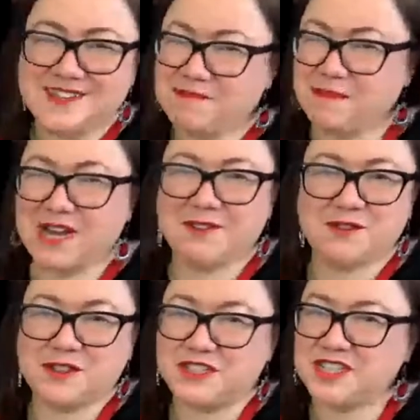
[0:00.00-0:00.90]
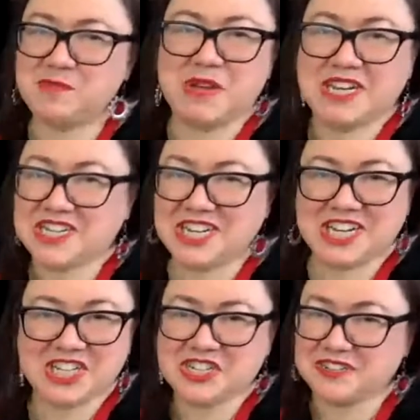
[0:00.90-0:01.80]
mindfulness
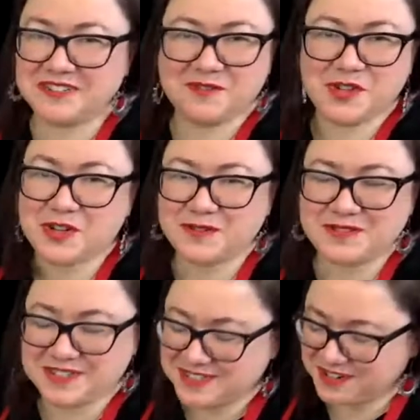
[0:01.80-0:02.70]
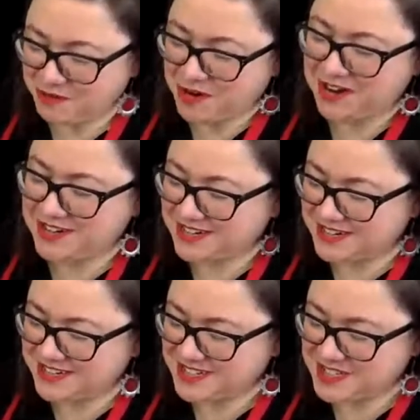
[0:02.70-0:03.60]
meditation involved in the
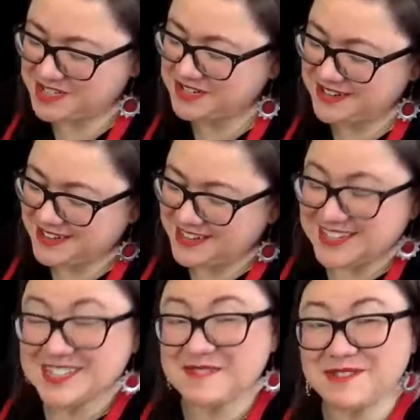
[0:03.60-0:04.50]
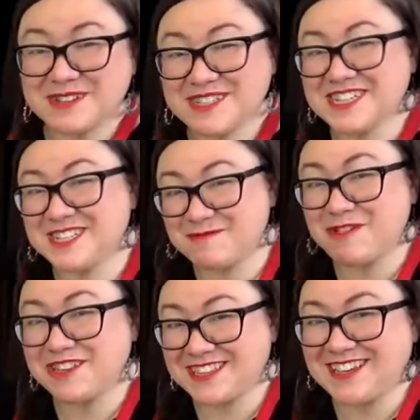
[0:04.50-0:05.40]
grinding. Sometimes I just
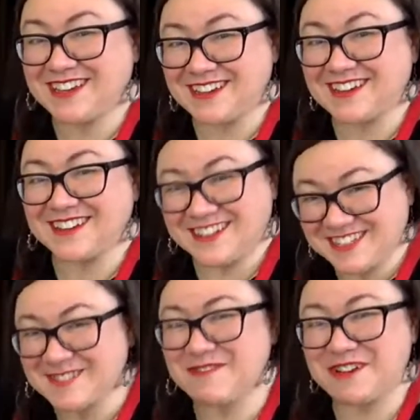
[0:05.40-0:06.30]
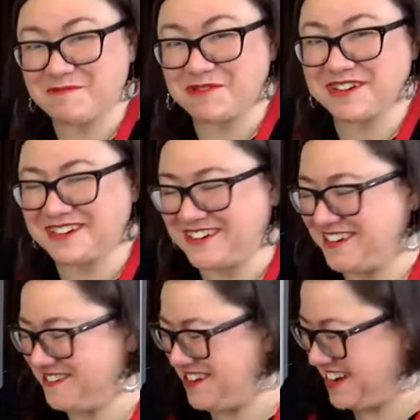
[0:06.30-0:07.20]
want the ink and I just want to put it
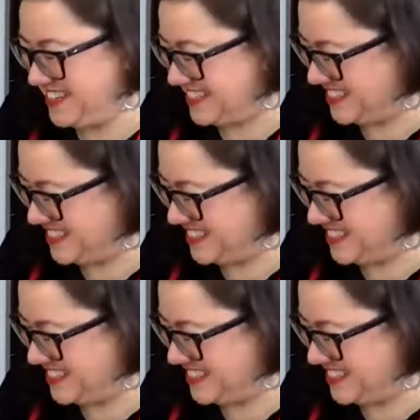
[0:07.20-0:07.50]
on, right?